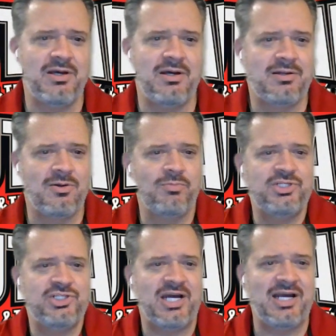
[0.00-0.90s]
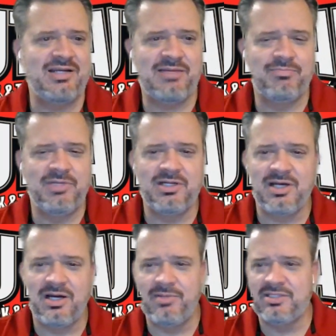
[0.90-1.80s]
don't be shy. Type them in the
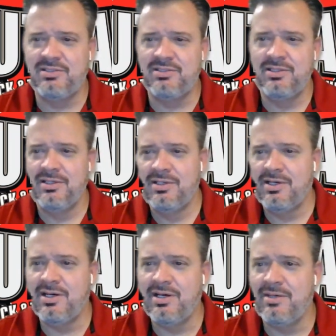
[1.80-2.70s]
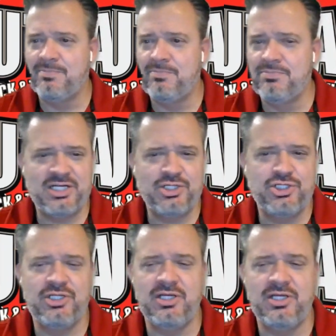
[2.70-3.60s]
comment
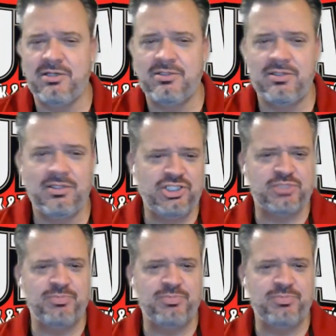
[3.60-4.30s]
section there. It's just me